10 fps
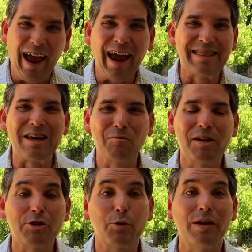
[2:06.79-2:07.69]
and then what
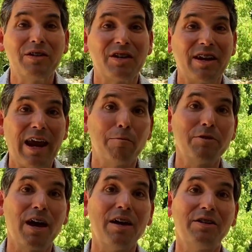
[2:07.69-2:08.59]
it's doing is it's
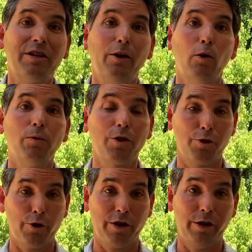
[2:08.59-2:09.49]
amortizing it over
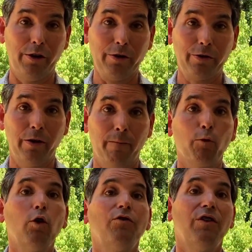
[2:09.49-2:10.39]
30 years
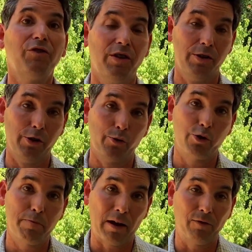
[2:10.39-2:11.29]
or 15 years
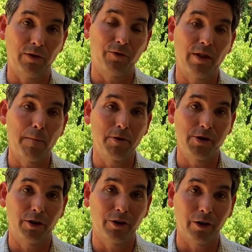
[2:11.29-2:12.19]
respectively for that
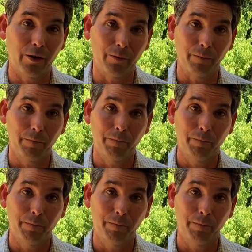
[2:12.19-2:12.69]
particular loan.